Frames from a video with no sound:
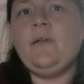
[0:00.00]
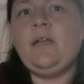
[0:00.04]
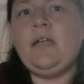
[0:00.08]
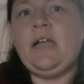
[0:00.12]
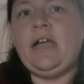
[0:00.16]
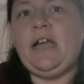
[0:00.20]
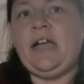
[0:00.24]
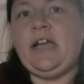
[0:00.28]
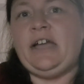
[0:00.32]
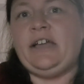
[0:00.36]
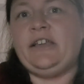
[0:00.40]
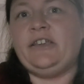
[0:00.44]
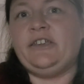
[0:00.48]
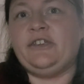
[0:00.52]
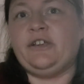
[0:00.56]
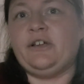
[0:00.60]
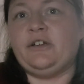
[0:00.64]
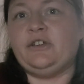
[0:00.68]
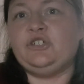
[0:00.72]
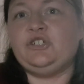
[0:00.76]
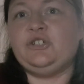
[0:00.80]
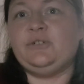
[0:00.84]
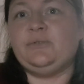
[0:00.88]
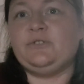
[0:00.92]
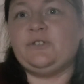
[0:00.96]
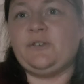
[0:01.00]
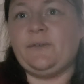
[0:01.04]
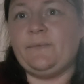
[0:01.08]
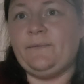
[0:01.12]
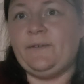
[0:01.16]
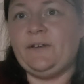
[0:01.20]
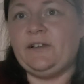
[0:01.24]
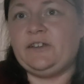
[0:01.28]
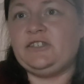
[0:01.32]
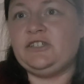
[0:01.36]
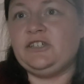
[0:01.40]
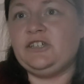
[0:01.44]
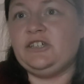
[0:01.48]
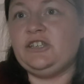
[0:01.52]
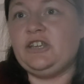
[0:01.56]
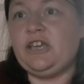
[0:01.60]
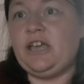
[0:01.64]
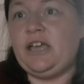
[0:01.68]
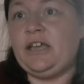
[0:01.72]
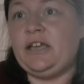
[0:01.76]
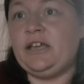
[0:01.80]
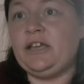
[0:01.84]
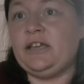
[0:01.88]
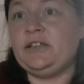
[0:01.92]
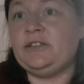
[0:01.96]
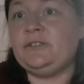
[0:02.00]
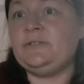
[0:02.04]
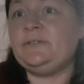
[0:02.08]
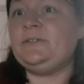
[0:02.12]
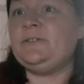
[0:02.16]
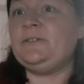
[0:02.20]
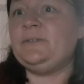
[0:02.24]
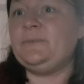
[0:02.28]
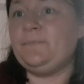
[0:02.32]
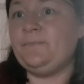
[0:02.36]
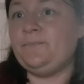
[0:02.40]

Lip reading: And, she was convicted and